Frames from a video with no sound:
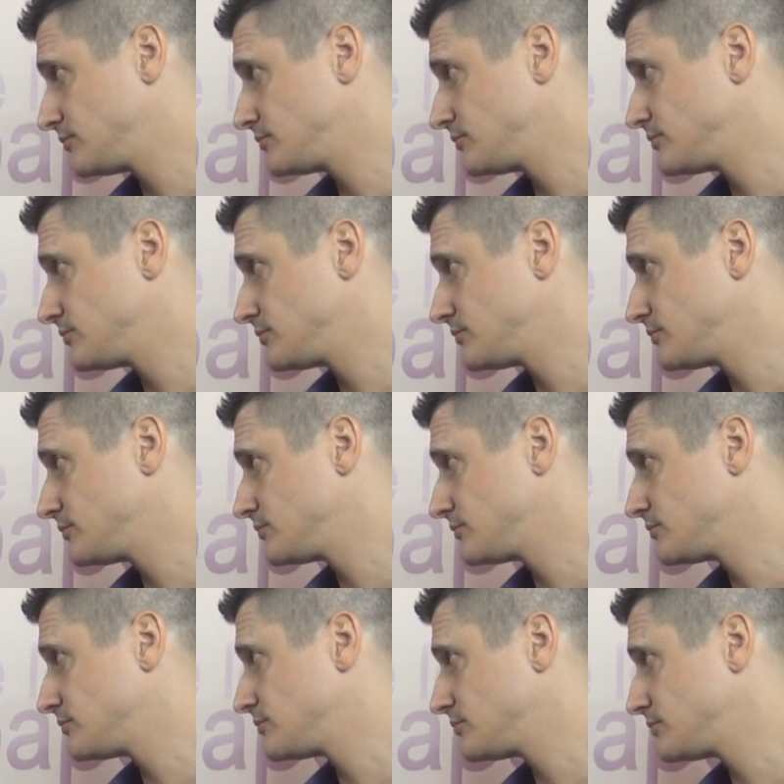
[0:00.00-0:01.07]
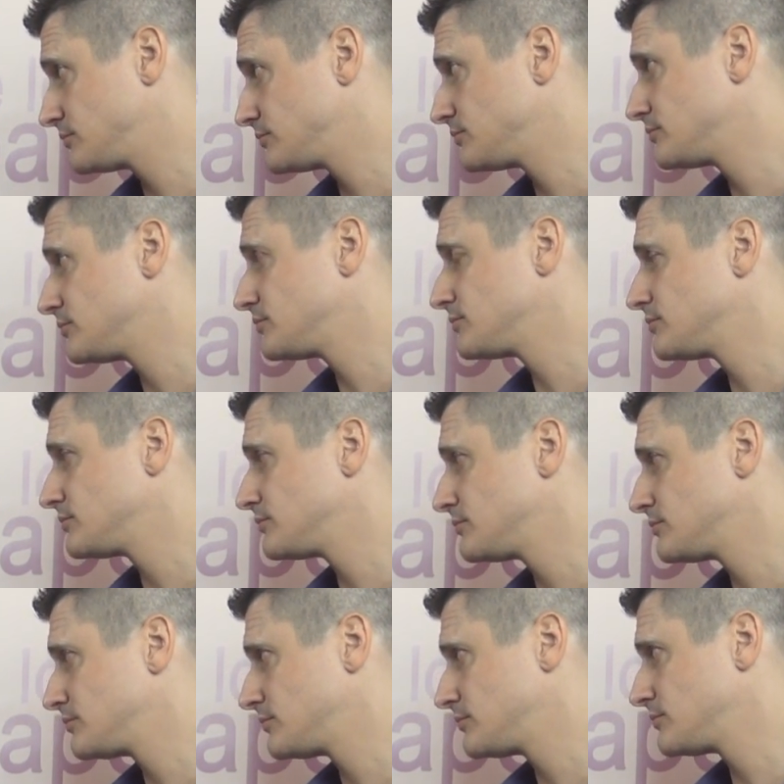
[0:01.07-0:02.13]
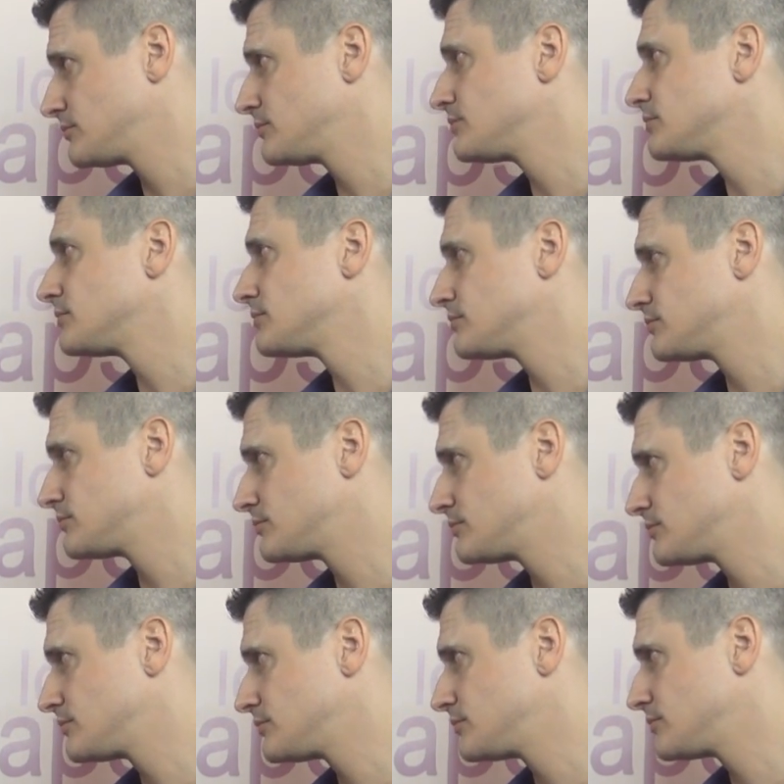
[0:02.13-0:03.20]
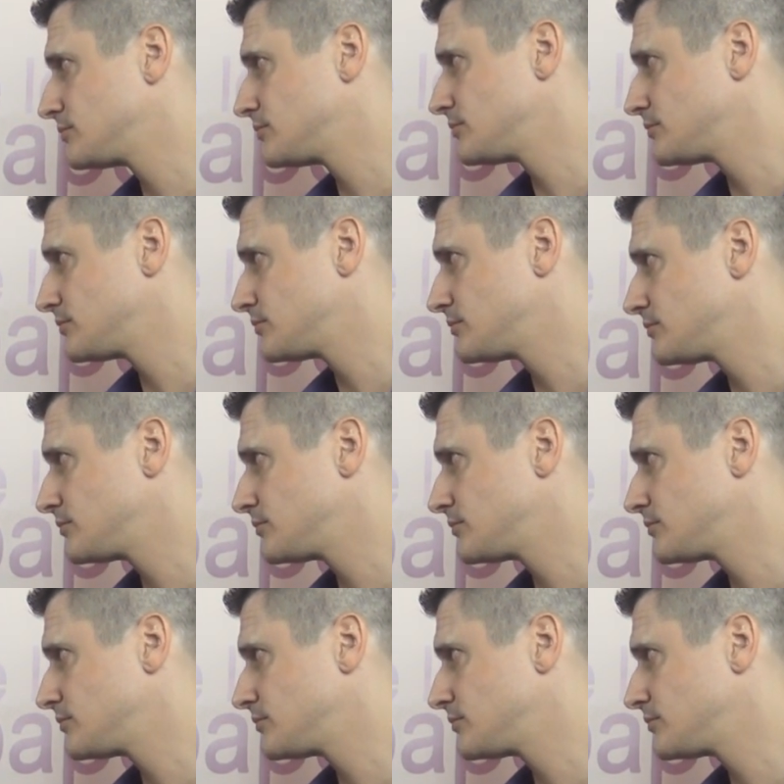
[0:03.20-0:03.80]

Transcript: (silent)